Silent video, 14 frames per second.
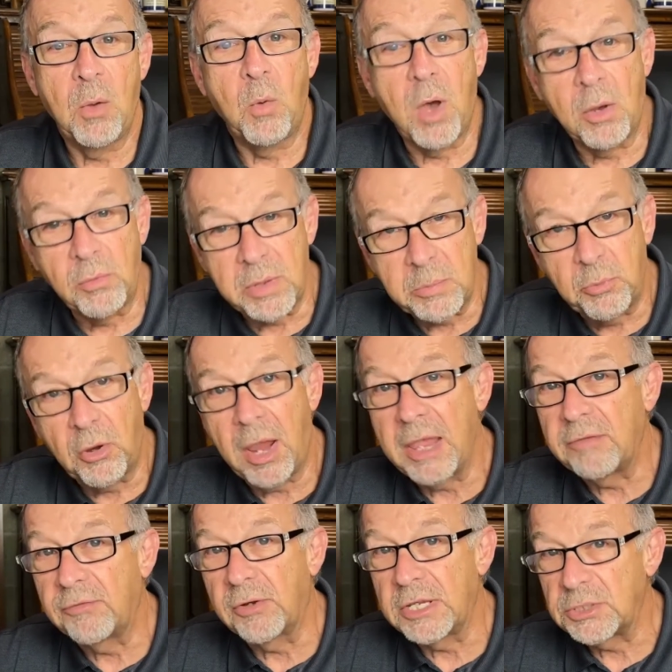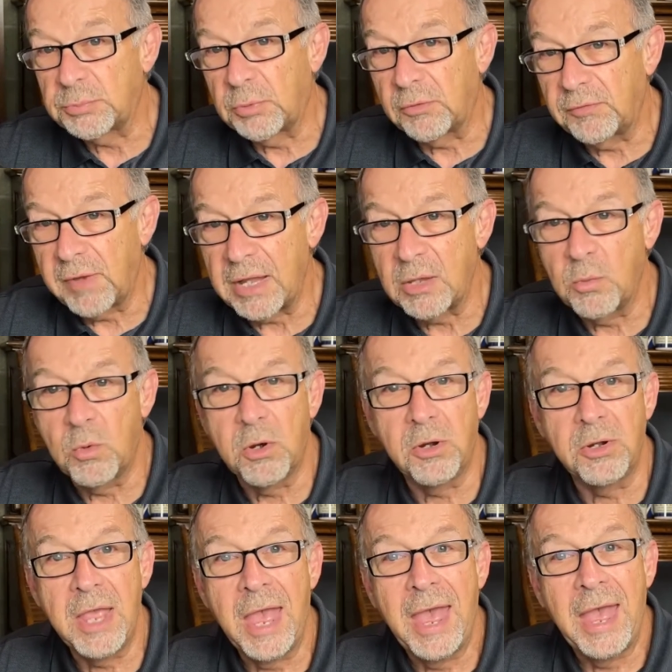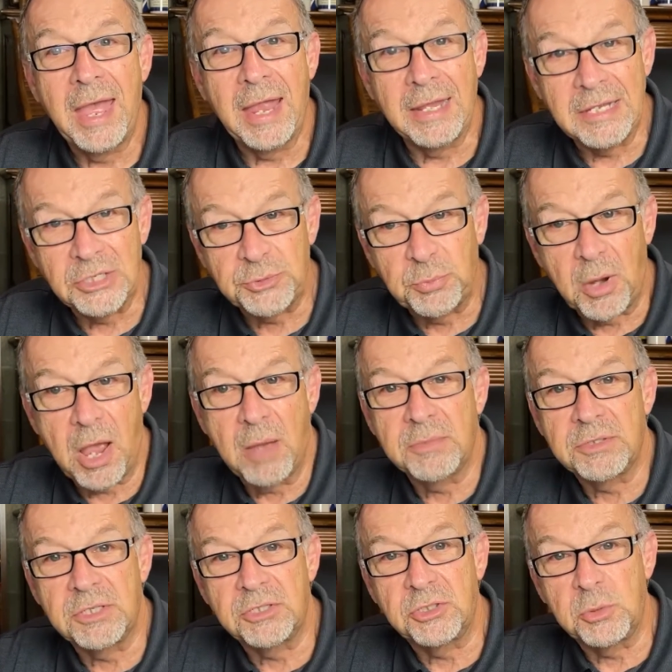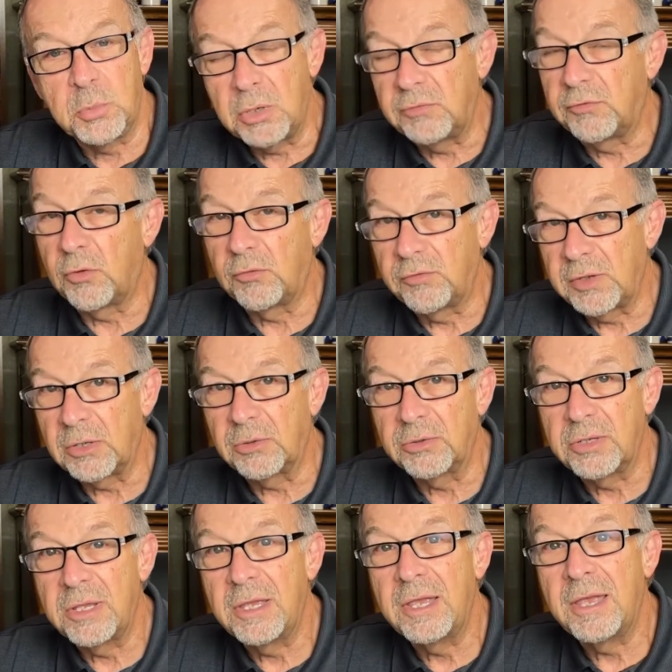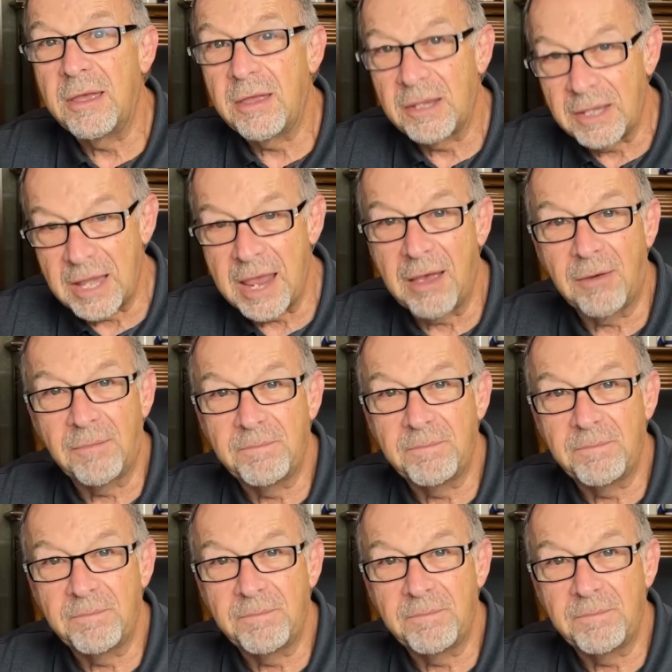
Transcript: while we pray for His prophetic word and His promises to be fulfilled now.